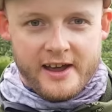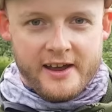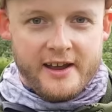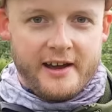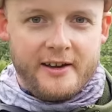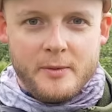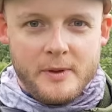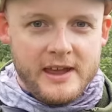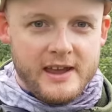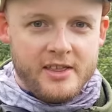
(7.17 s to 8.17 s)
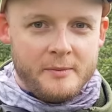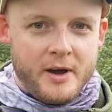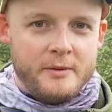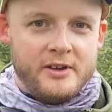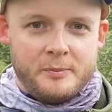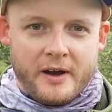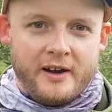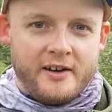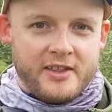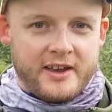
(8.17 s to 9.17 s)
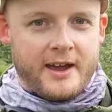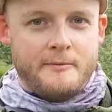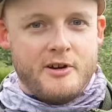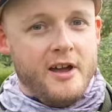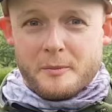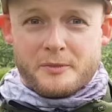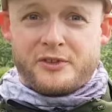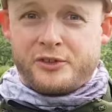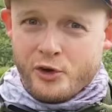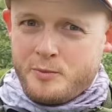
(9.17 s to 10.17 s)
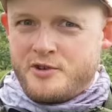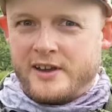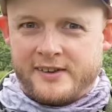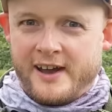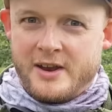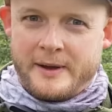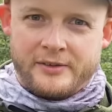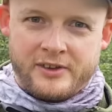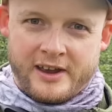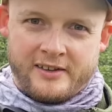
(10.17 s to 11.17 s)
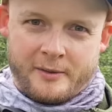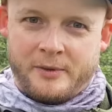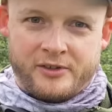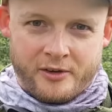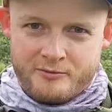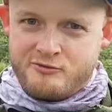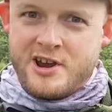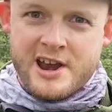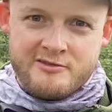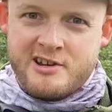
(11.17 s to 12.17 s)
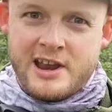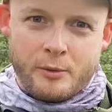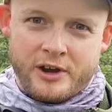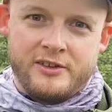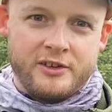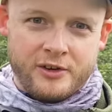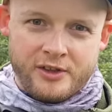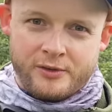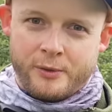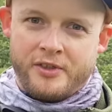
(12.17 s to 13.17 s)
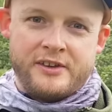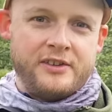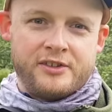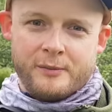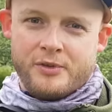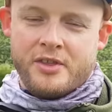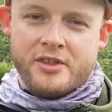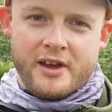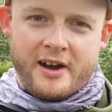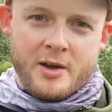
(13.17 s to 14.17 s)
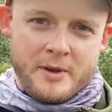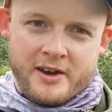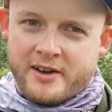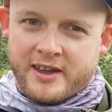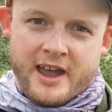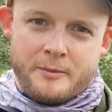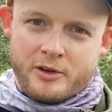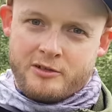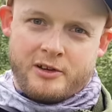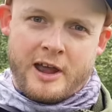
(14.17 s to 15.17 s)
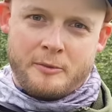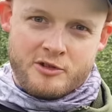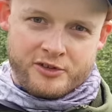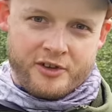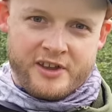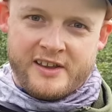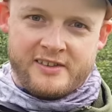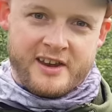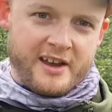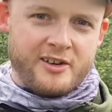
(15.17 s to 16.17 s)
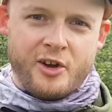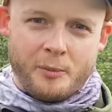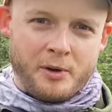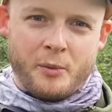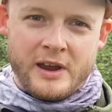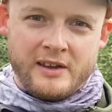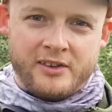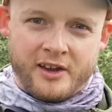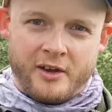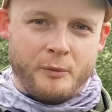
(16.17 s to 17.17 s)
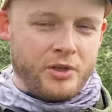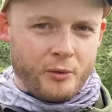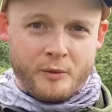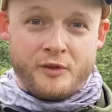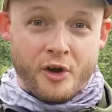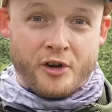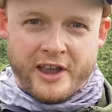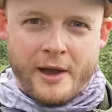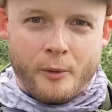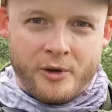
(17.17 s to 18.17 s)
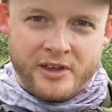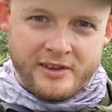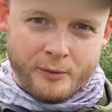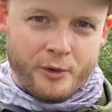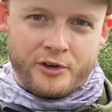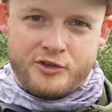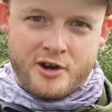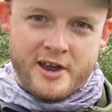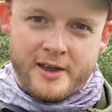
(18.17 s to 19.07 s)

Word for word: and IB at the moment is behind the camera. Super excited about today's episode. Really, really wanted to do this one. This is something that IB and I came, came across on the internet a couple of weeks ago and we thought we've got to get one of these. I want to try